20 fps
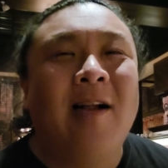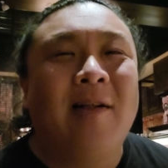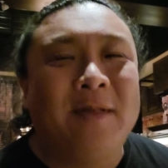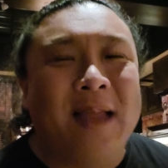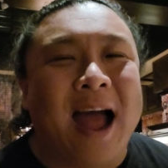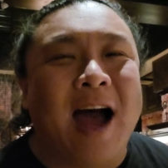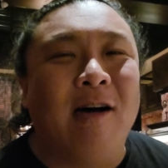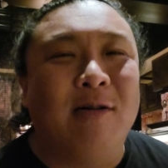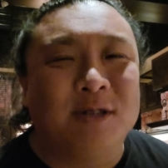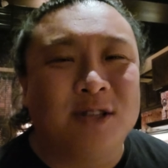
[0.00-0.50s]

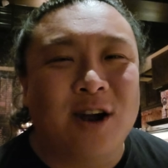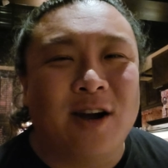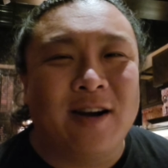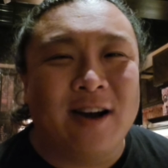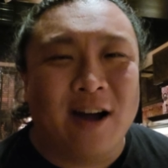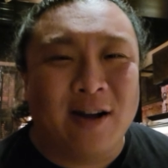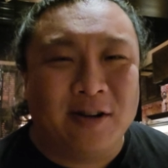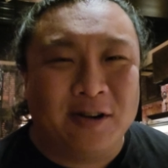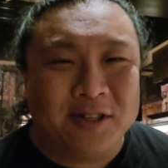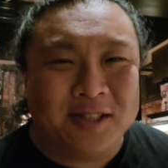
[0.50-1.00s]
Now I'm starting
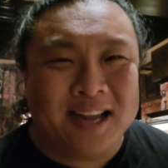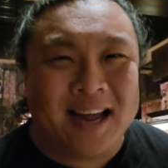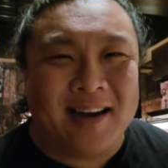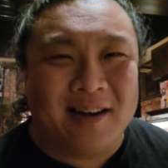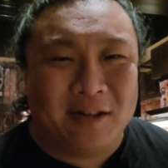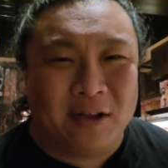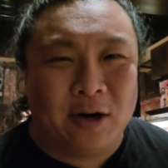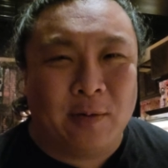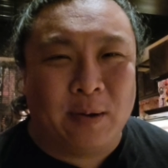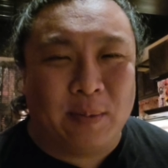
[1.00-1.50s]
to understand
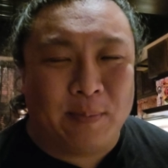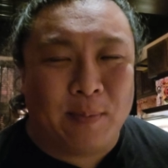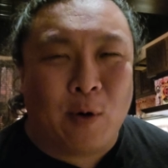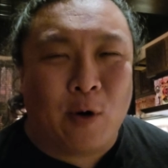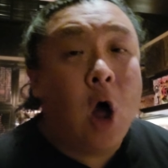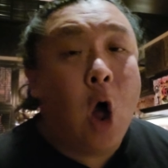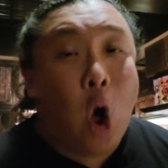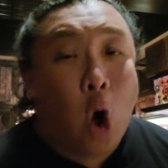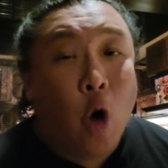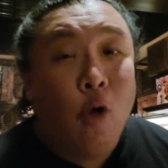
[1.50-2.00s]
a little bit more.
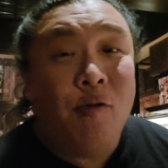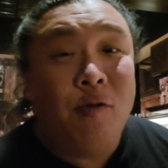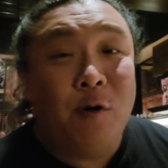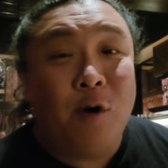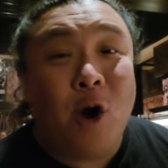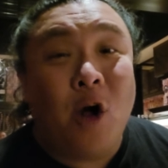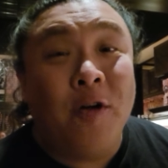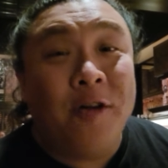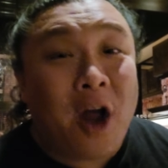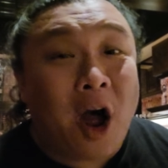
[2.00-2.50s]

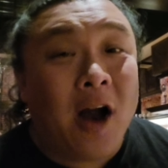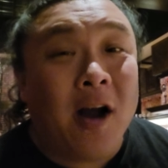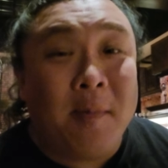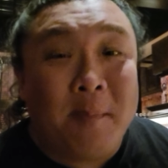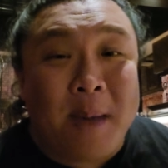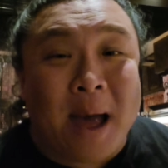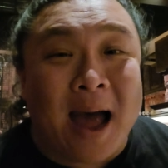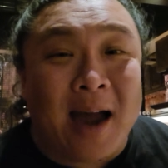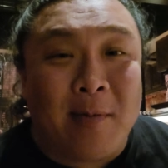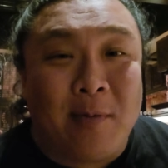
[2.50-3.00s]
Overall, not a
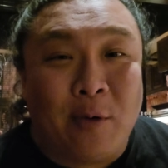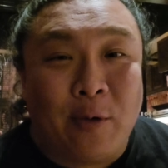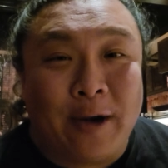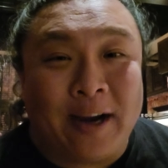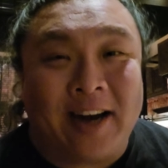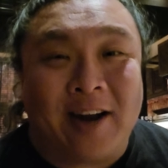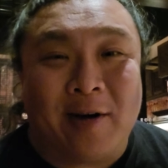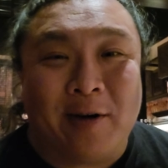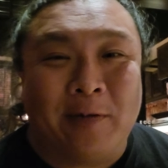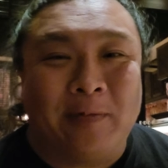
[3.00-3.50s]
bad
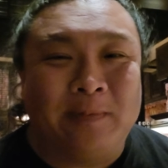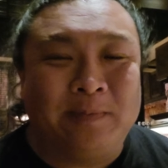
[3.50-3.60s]
burrito.